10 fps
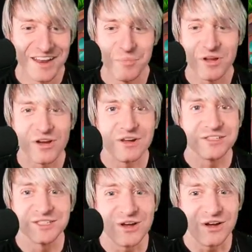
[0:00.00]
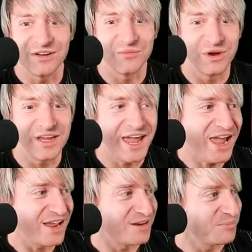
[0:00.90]
Leprechaun song, where you
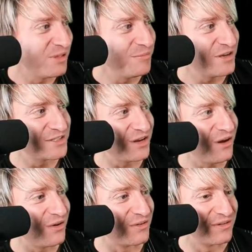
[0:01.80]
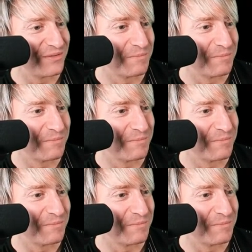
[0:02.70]
at? Play me a song.